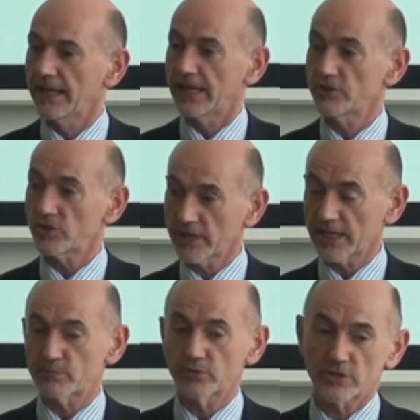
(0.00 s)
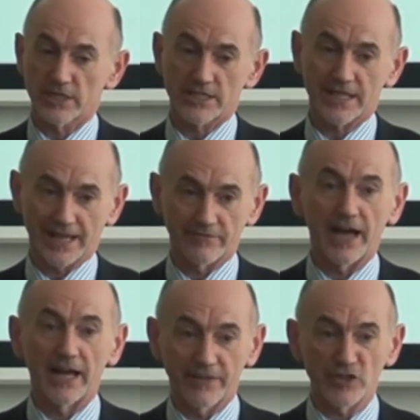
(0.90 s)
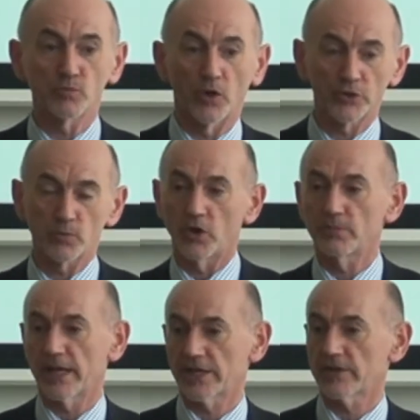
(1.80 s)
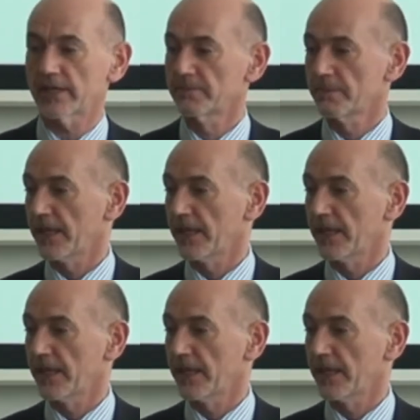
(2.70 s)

And during that process they have had this one-to-one mentoring.